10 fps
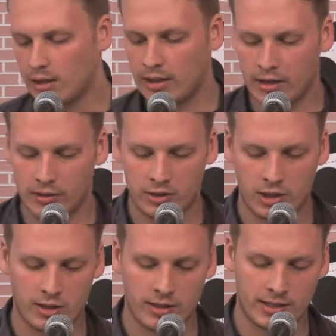Later, the
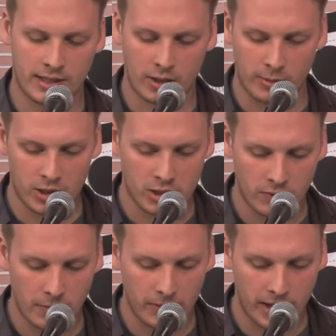gentle acceleration
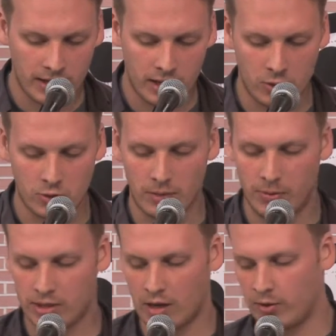of a plane that usually
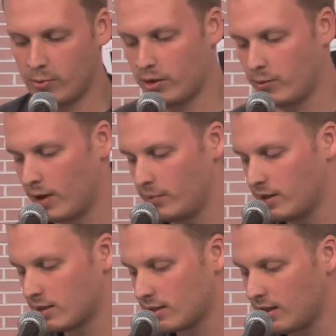puts everyone around me
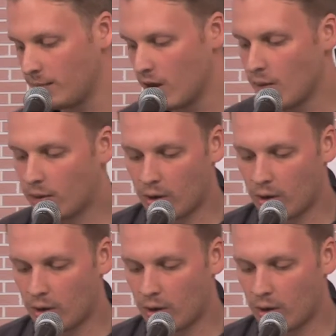to sleep,